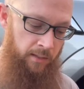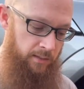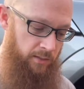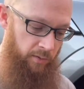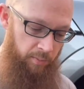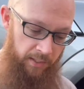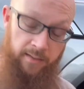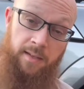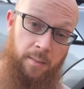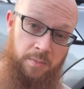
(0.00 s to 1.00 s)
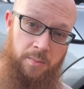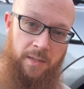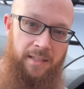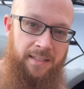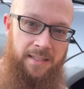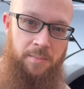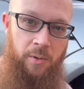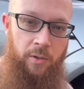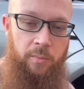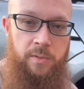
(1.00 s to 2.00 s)
So I picked up some LED
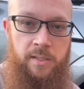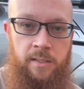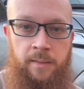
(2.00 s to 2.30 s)
bulbs.